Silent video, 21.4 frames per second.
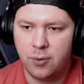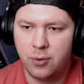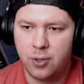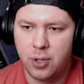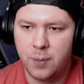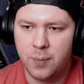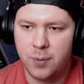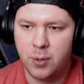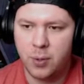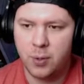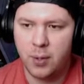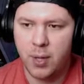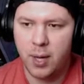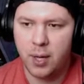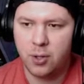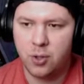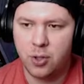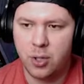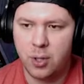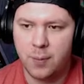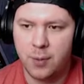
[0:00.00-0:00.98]
Tribute
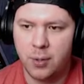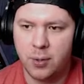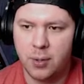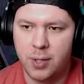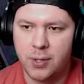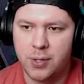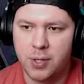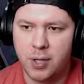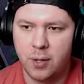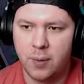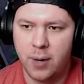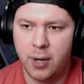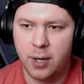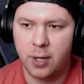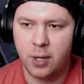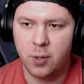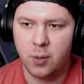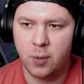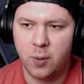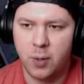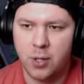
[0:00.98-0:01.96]
and tribute. Is it a
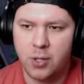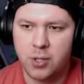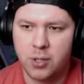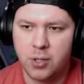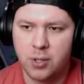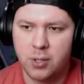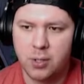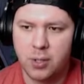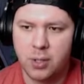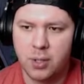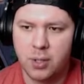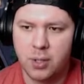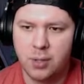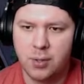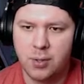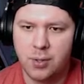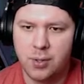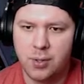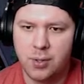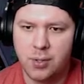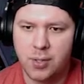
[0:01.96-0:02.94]
Ryko? Question
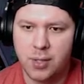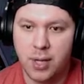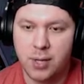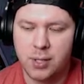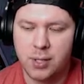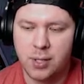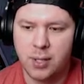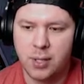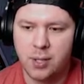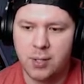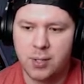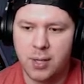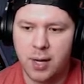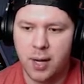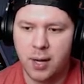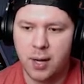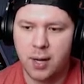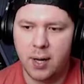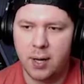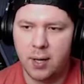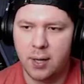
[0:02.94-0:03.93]
is yes, it is.
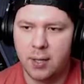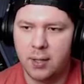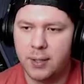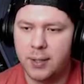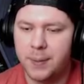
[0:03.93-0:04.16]
Haha.